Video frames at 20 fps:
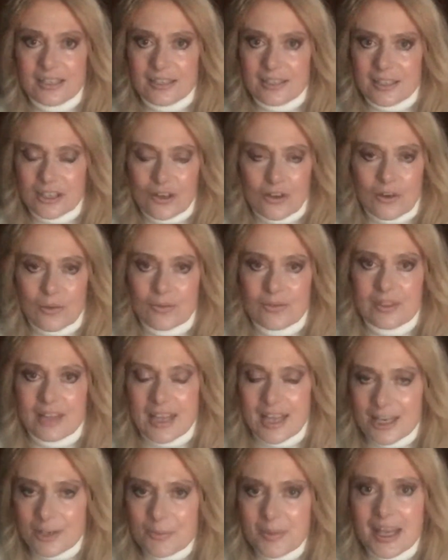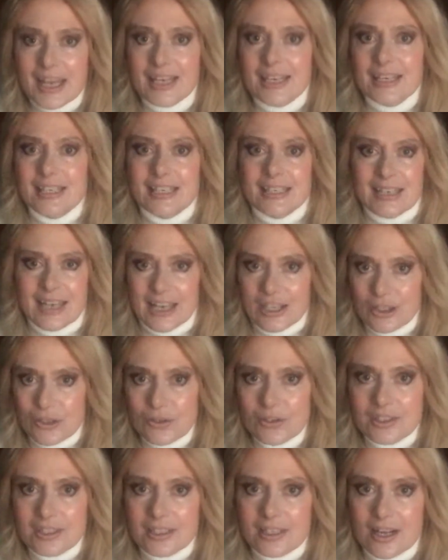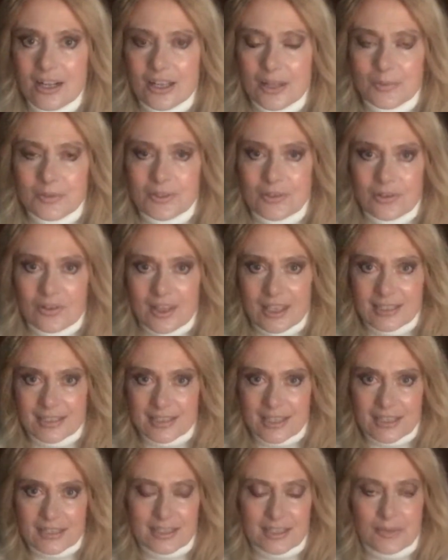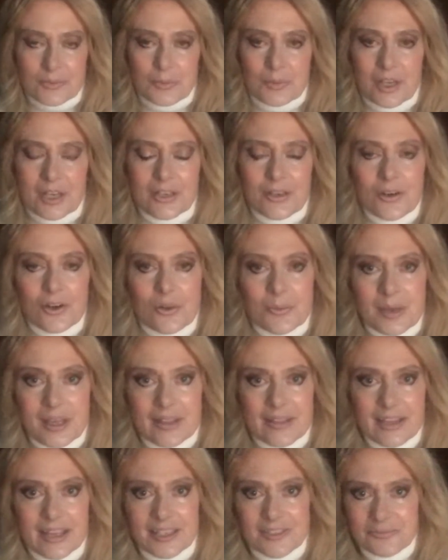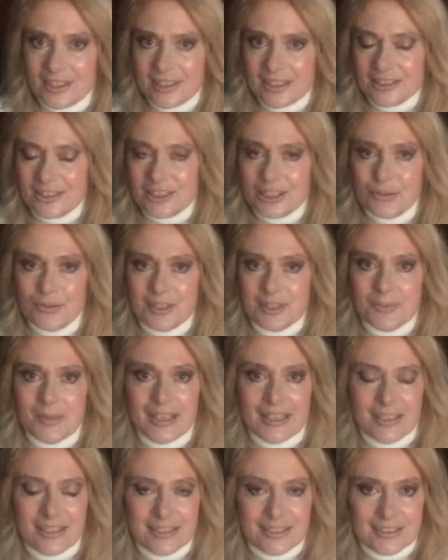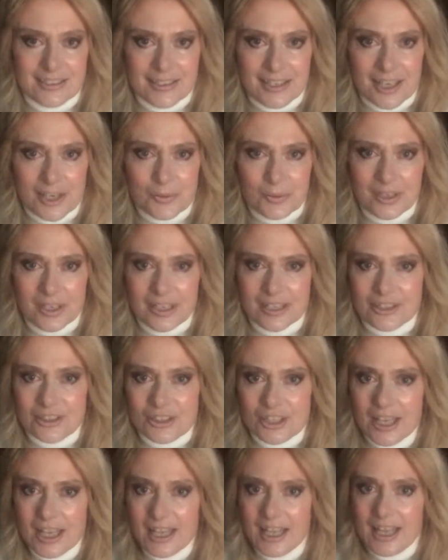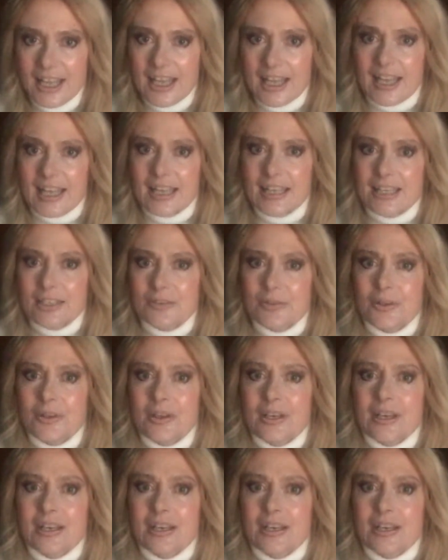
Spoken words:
they had made it and not used it all up, so they sent some bread home. And then she was making a sandwich, and